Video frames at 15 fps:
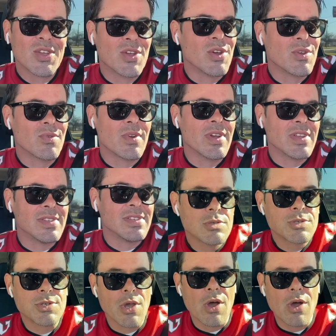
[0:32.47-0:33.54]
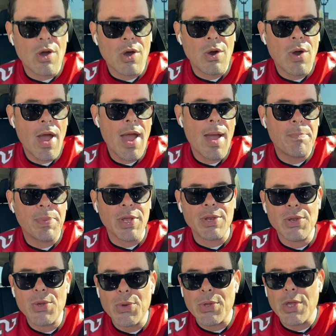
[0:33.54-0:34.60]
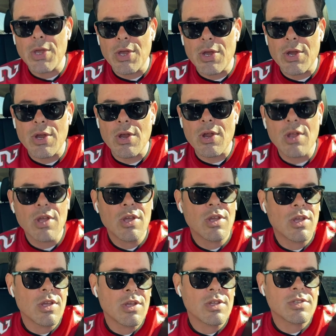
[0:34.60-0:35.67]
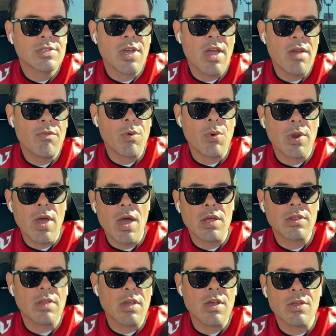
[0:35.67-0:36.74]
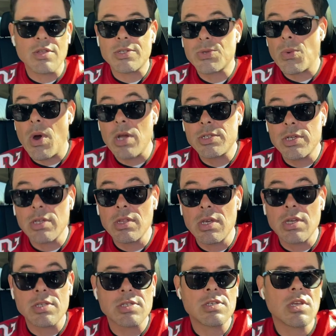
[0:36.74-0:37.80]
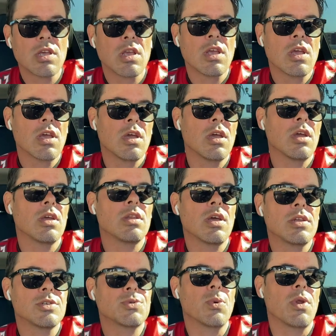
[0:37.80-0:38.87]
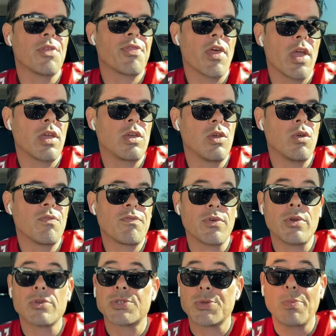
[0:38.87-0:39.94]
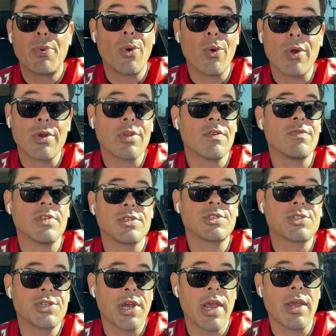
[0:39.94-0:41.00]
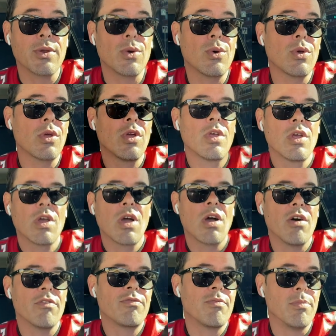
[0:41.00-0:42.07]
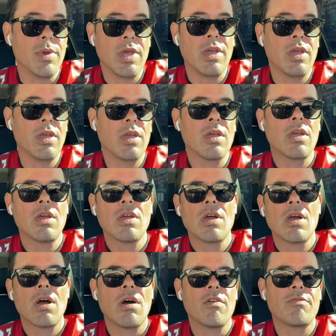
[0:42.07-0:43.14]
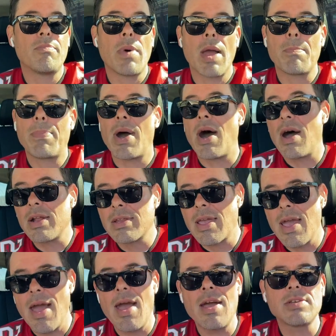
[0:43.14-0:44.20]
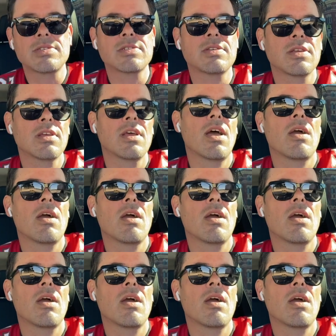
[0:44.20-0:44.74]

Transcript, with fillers: Good riddance. So happy new year to everyone out there that's watching this, and I just want to thank you for your support of this channel, of me, of my podcast.